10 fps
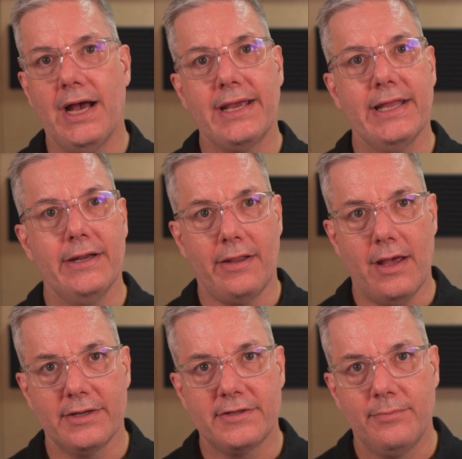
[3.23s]
I get a
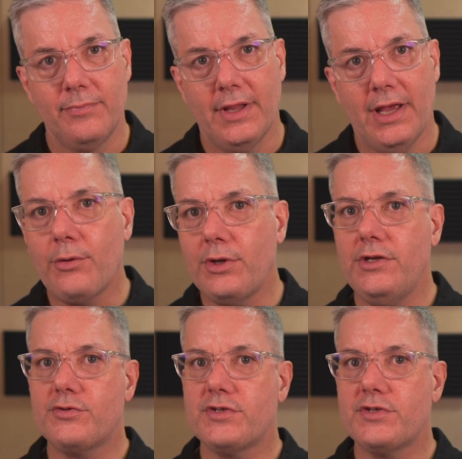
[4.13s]
lot. How can you